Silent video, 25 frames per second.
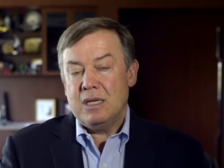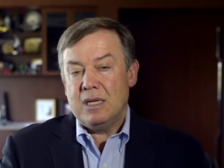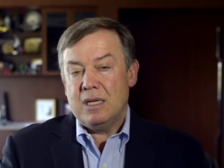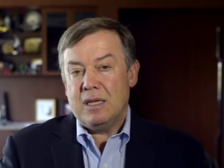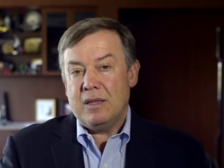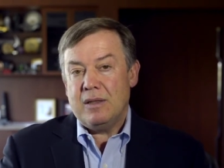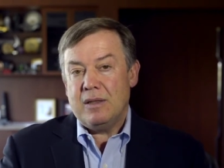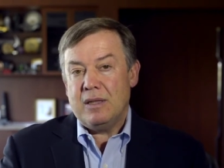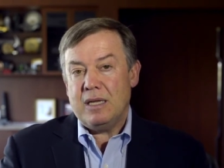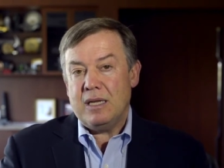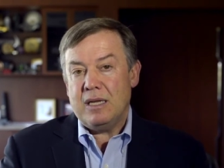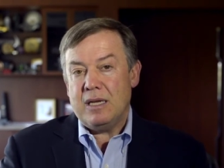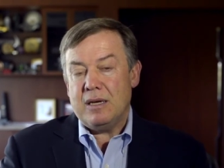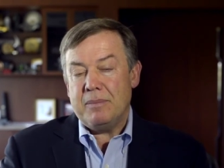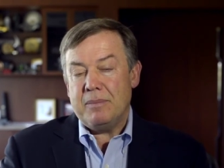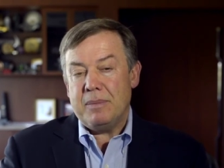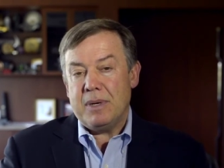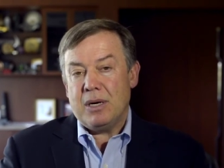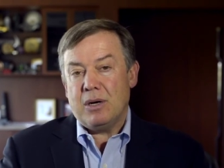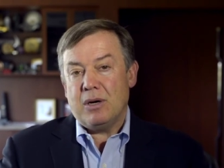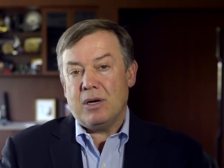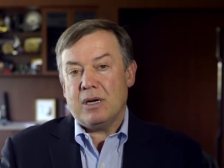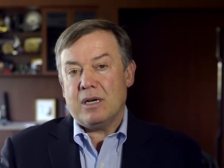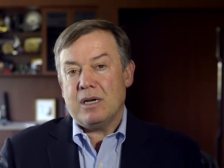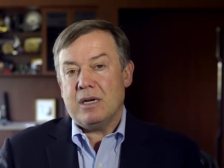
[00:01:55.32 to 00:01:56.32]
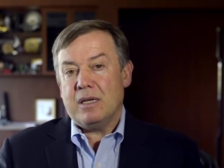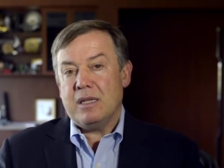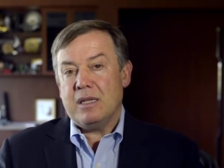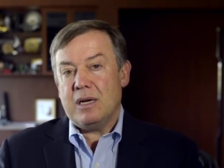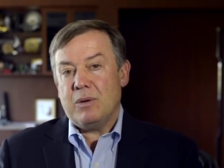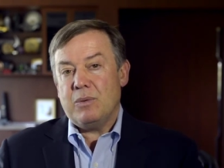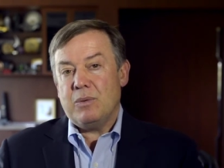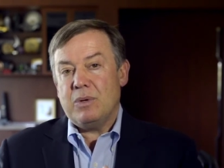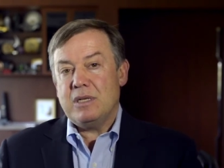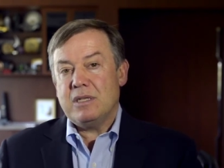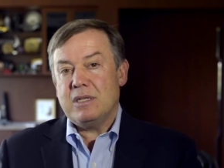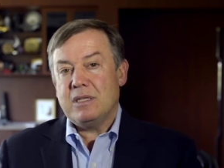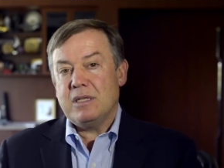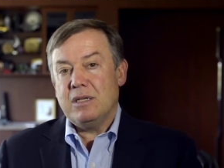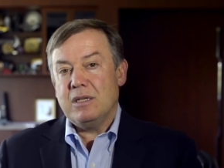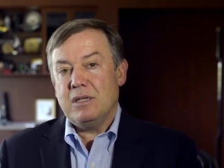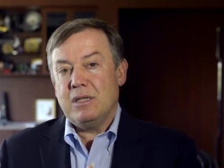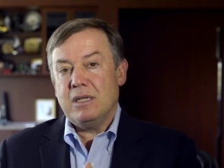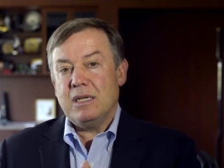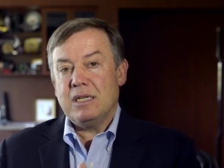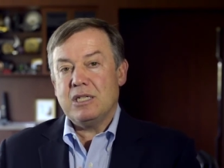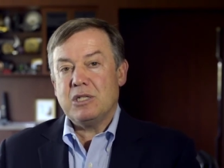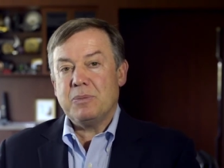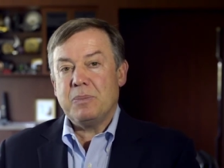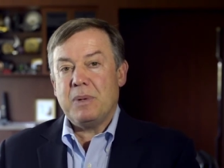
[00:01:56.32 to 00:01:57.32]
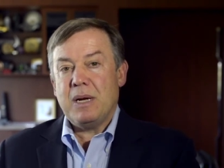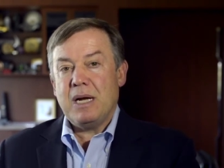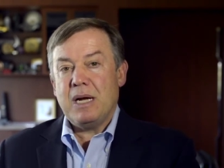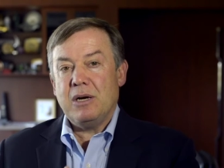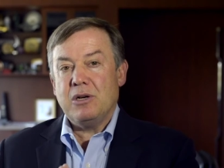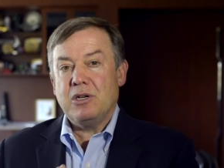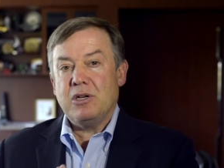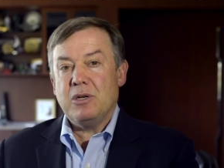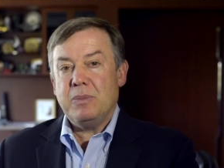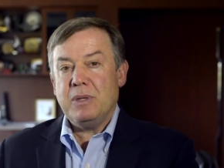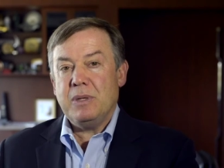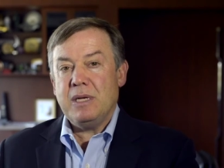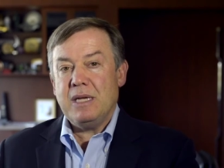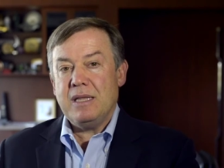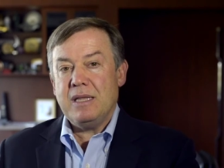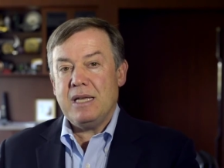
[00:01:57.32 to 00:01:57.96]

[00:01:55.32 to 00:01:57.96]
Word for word: the America that we still aspire to be.